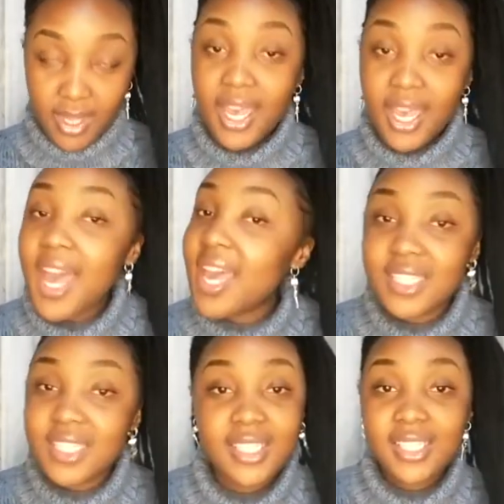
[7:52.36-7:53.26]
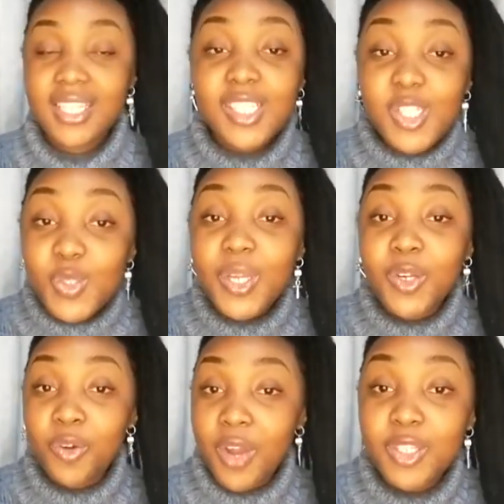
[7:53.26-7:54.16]
Guys, this is
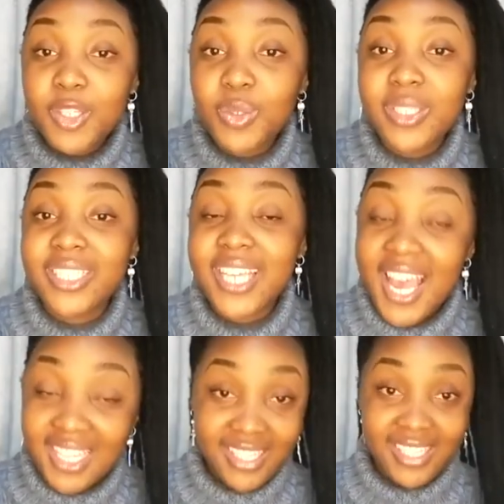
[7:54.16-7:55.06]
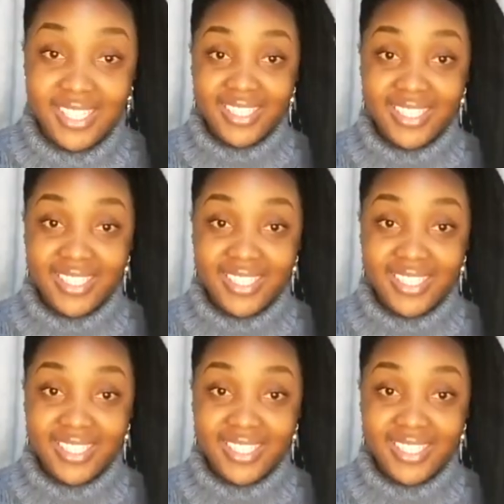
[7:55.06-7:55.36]
what gratitude does.